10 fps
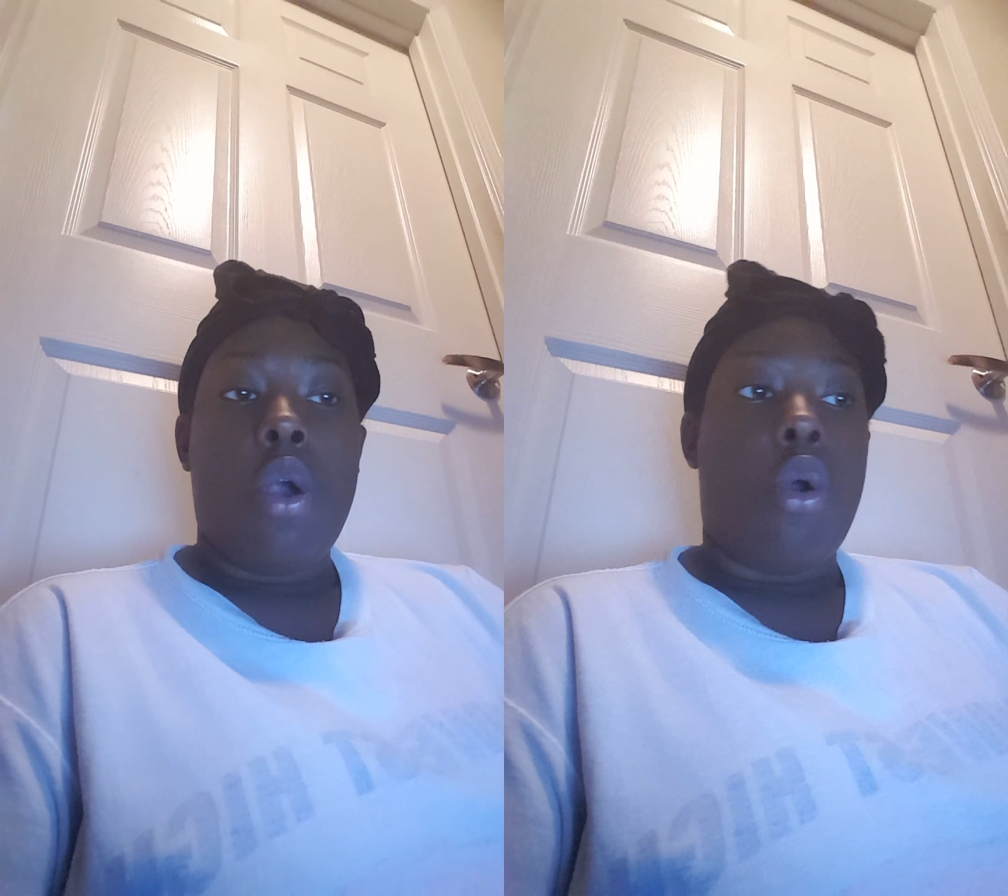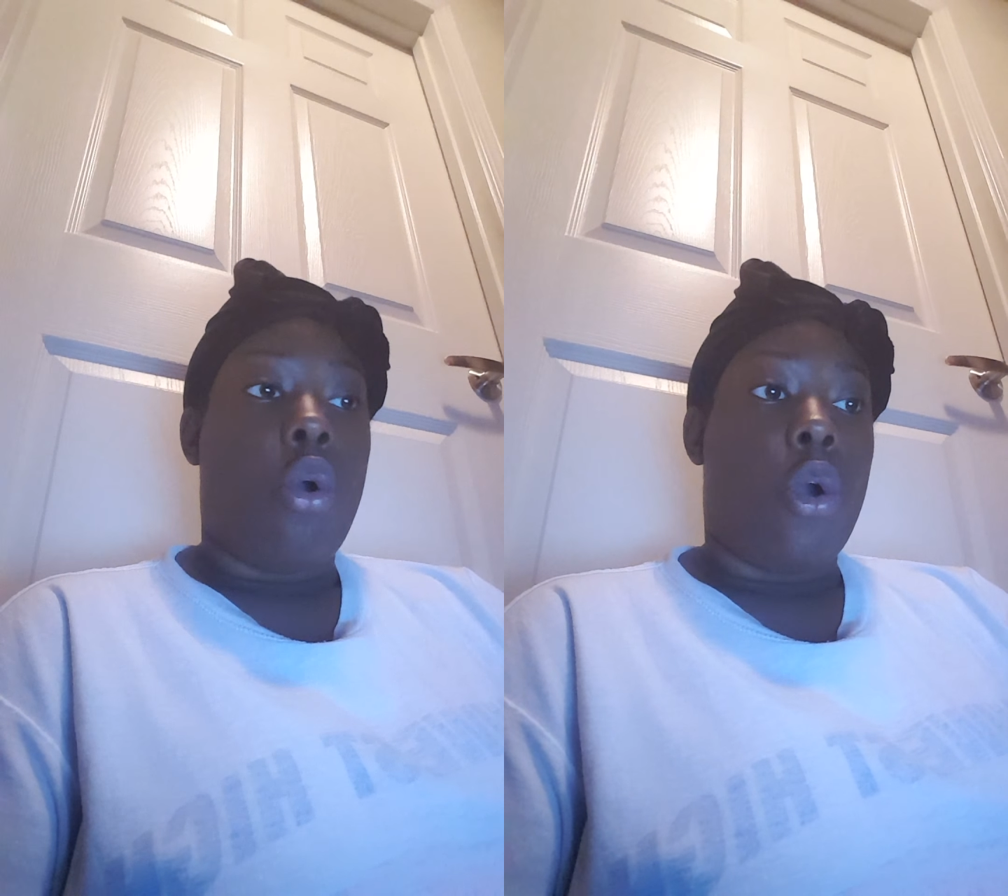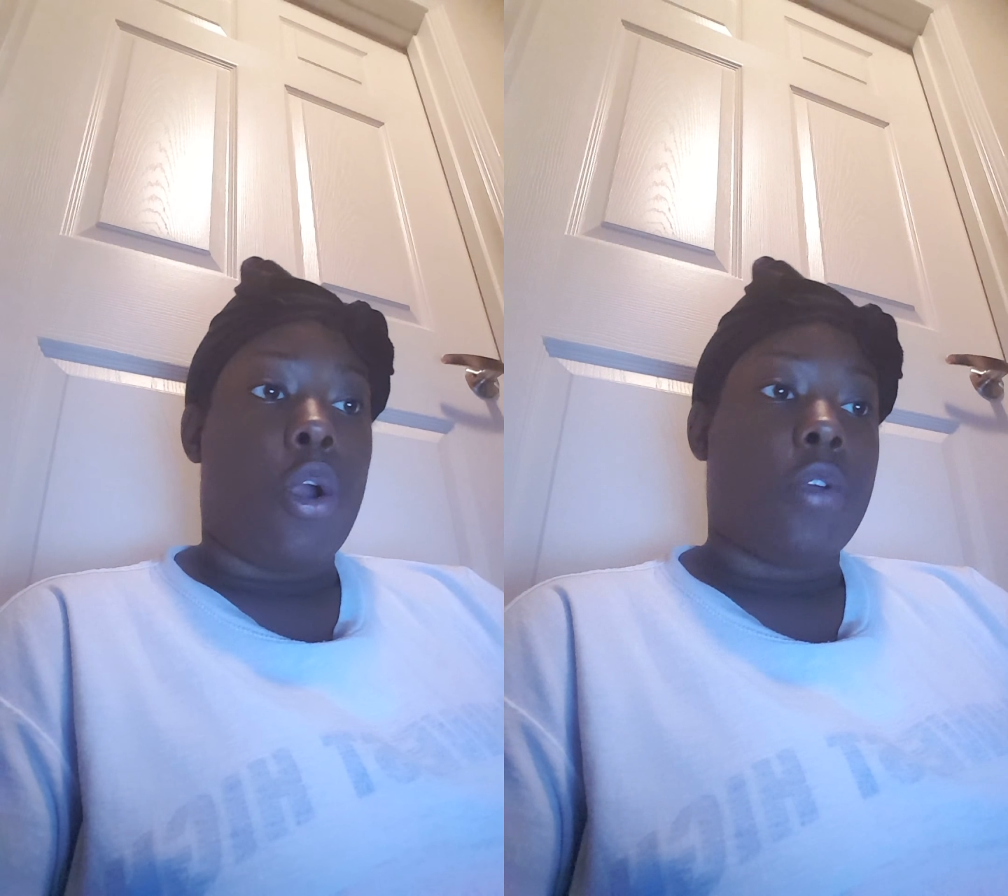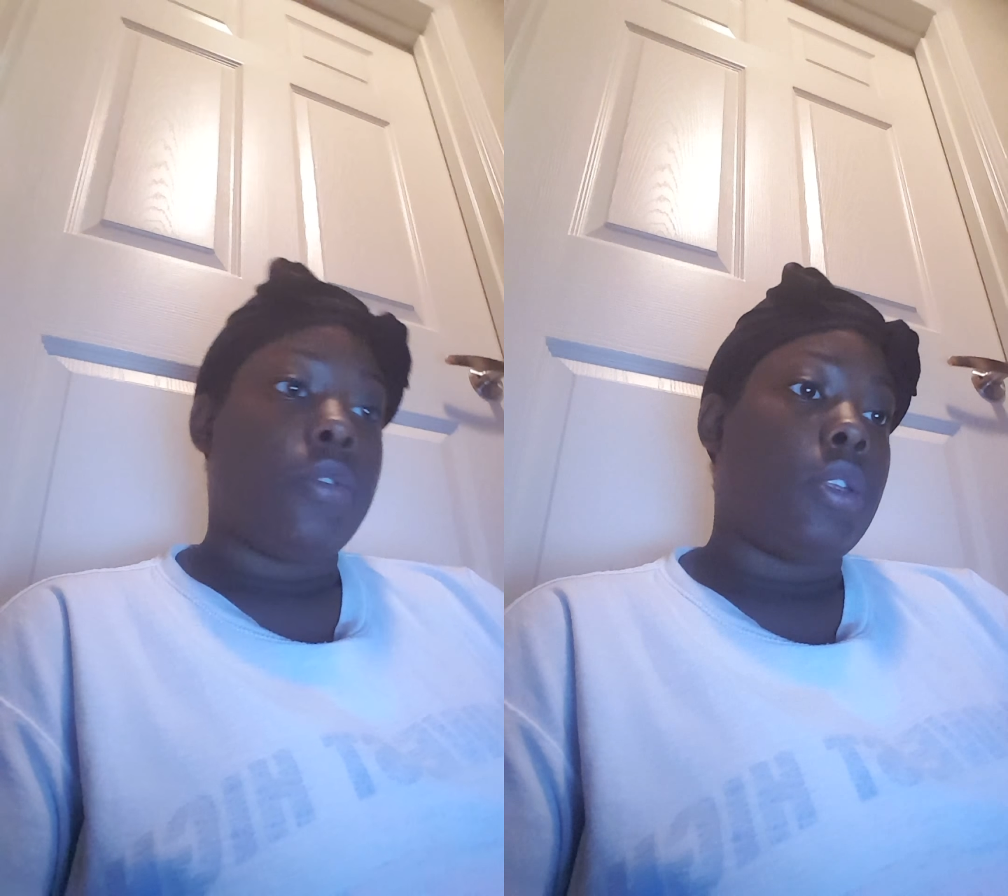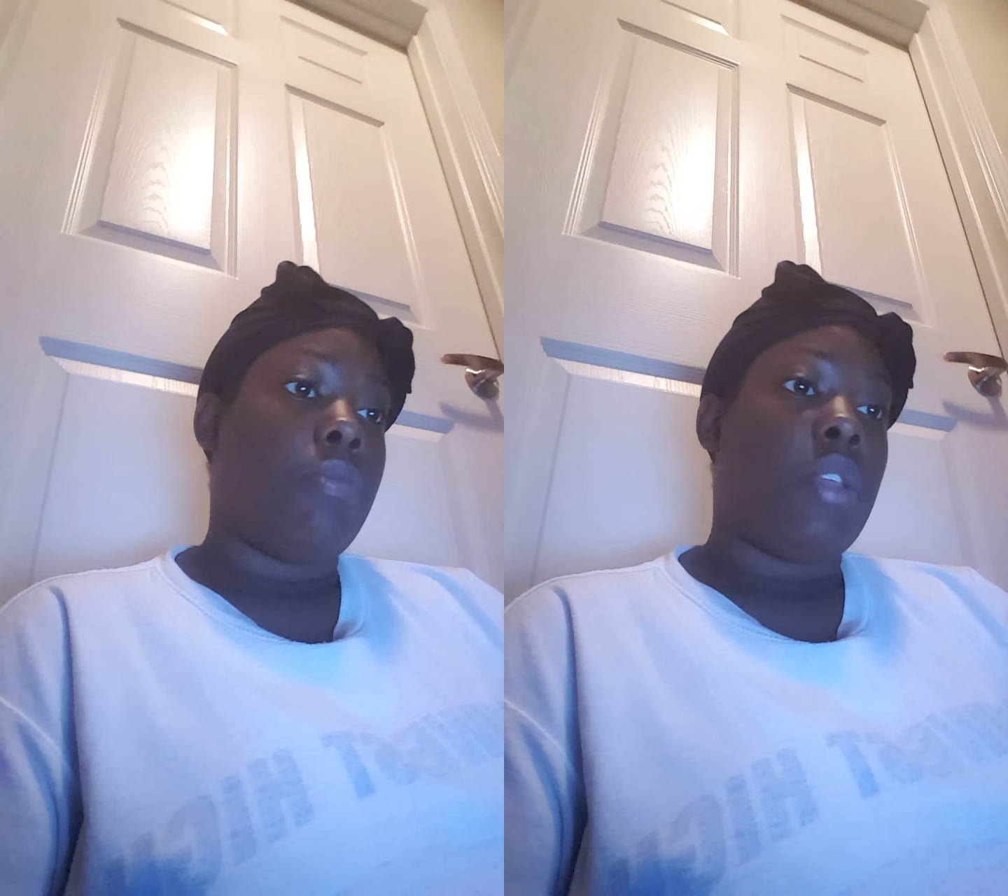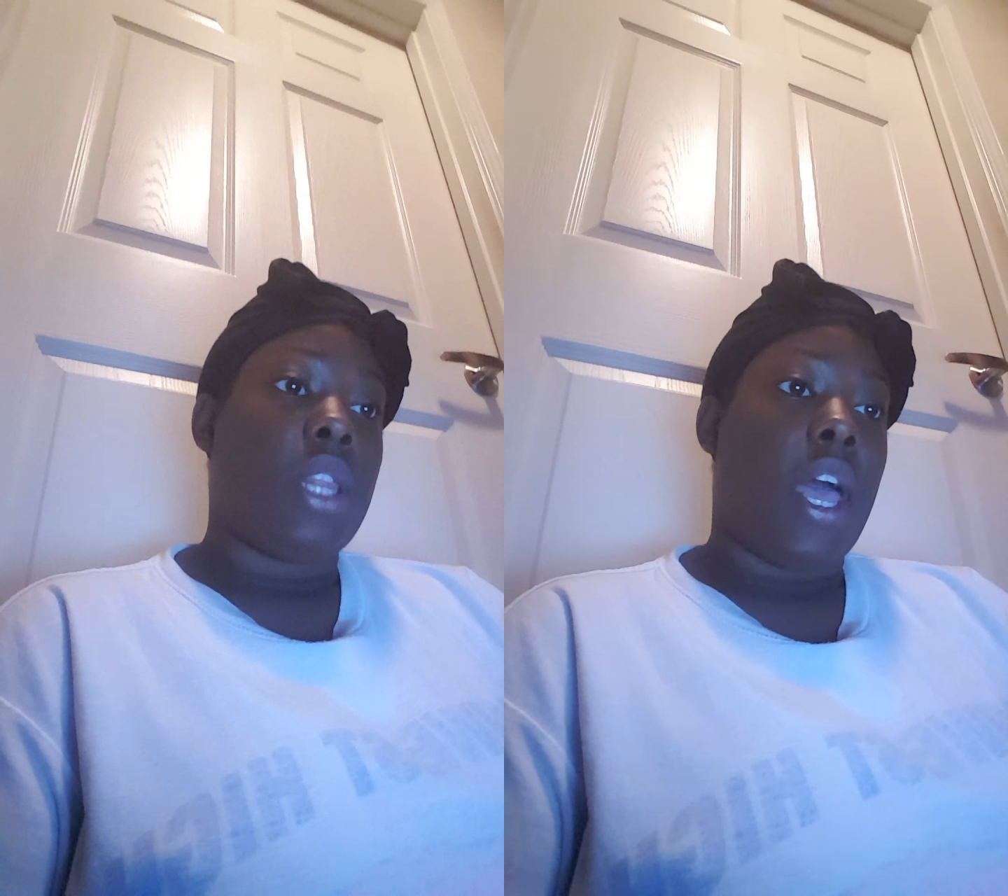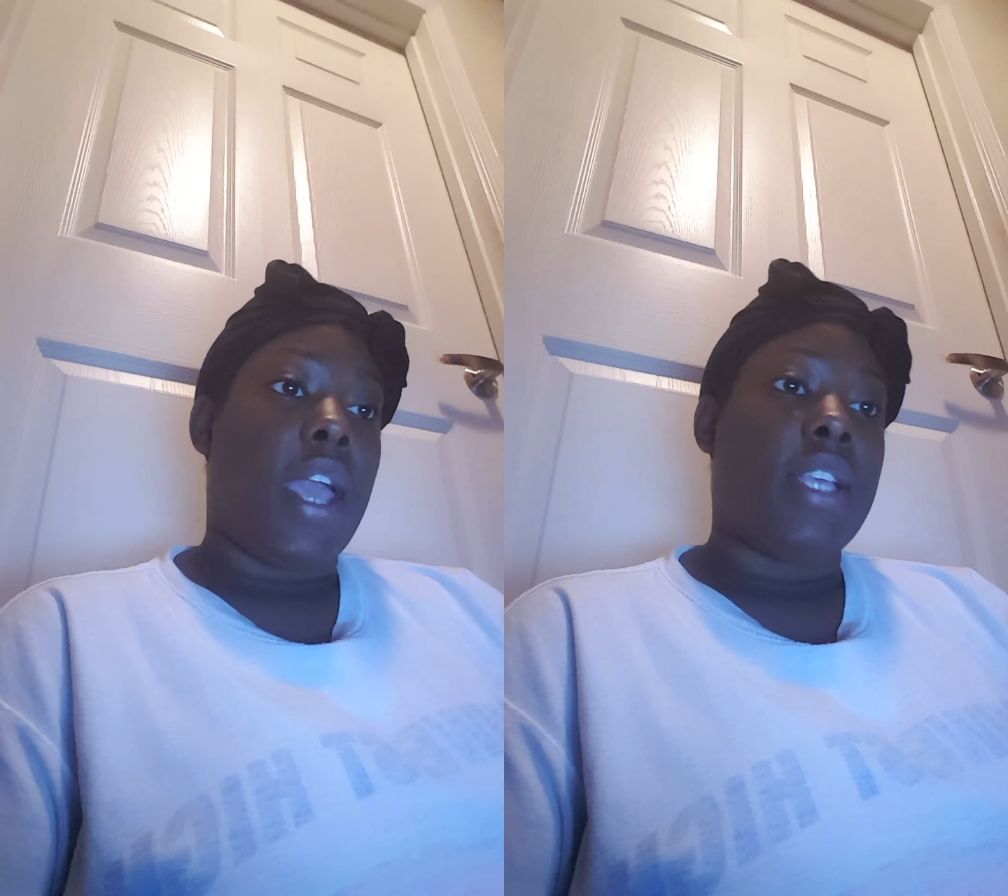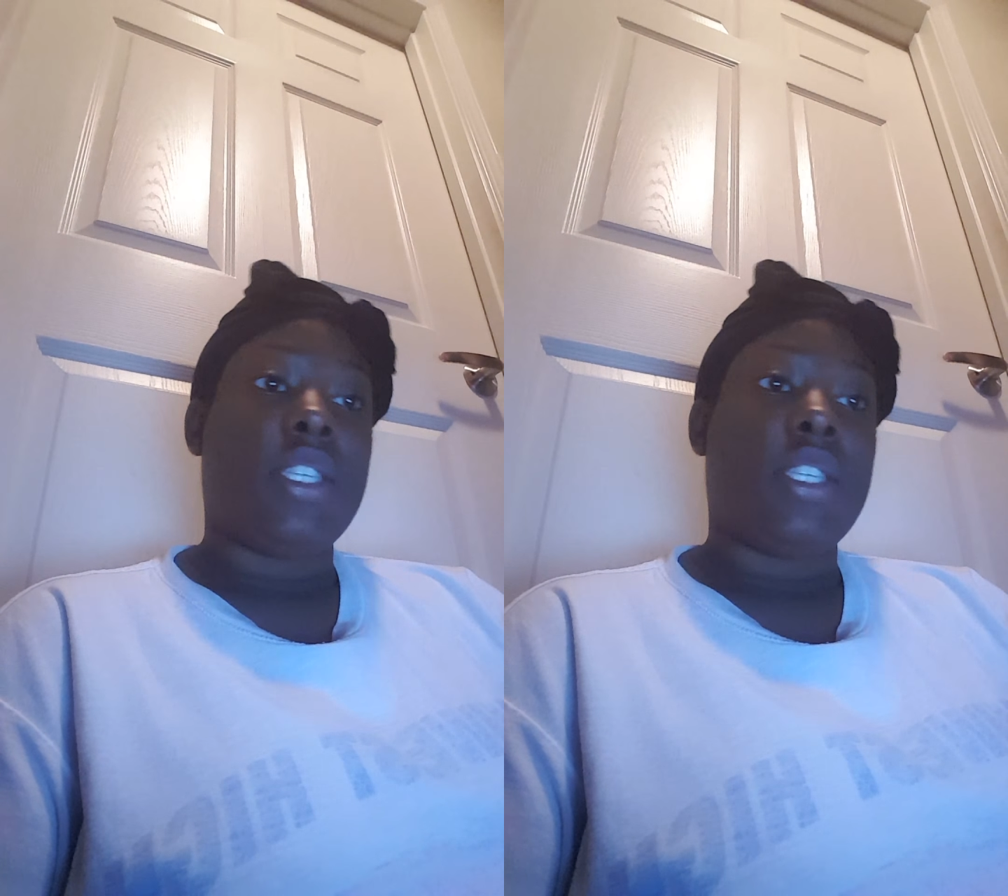or something like